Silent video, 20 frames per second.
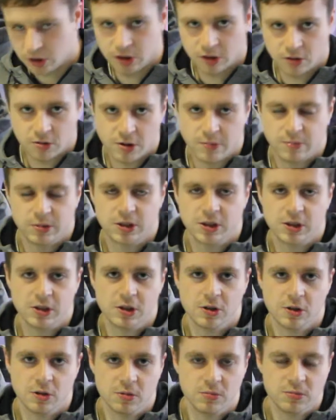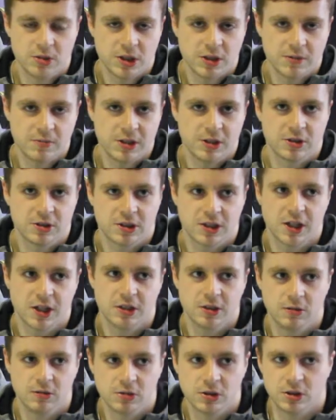to your equipment in your home gym, you just
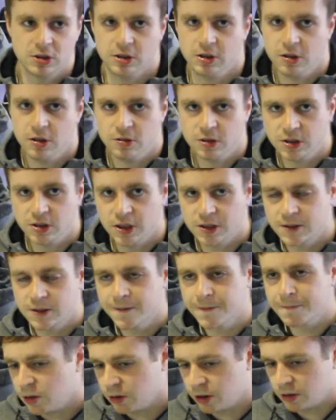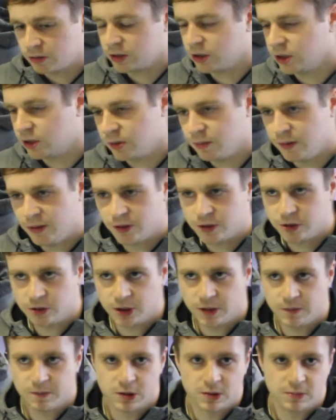get used to using it. Whereas in the commercial
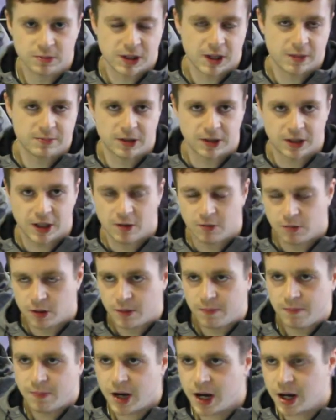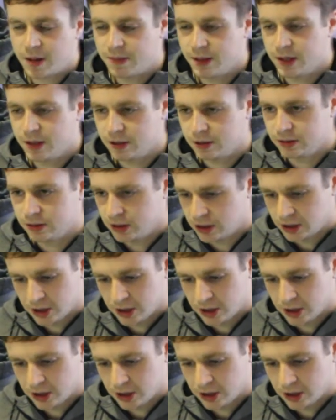gym, sometimes I'll get one barbell,